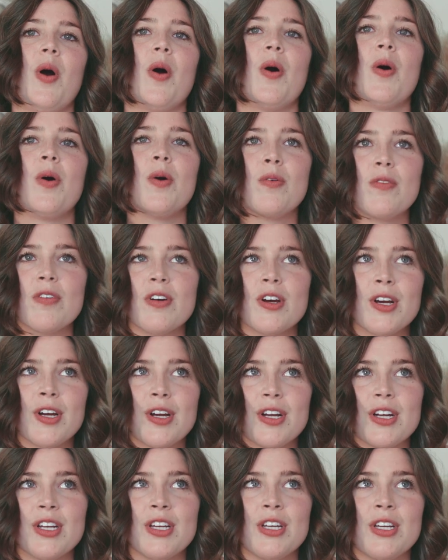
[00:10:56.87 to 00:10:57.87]

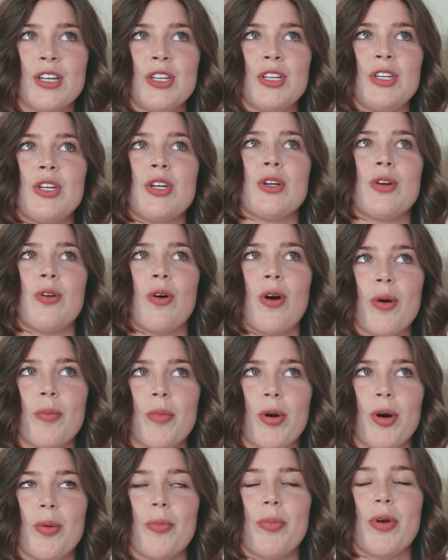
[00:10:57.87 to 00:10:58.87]
over your
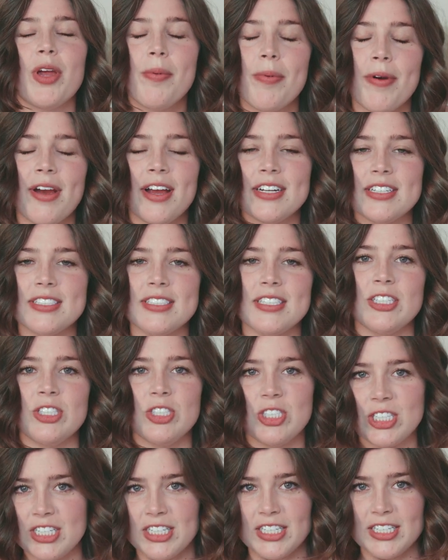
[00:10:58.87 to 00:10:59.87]
normal pre-pregnancy
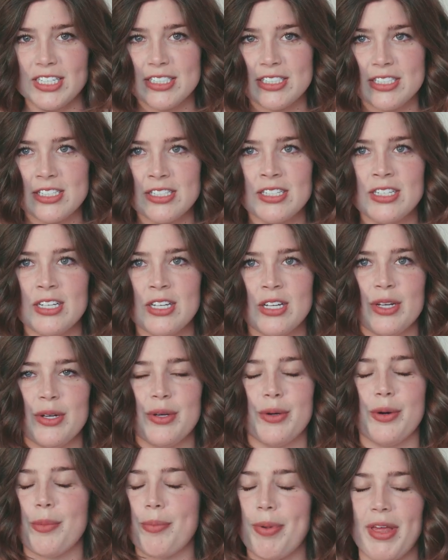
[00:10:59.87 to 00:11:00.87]
jeans
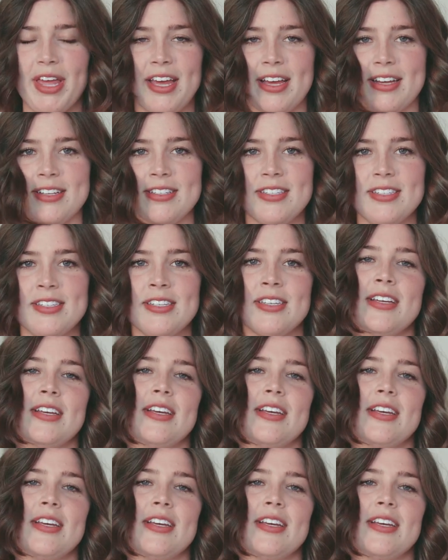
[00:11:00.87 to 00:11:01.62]
or pants,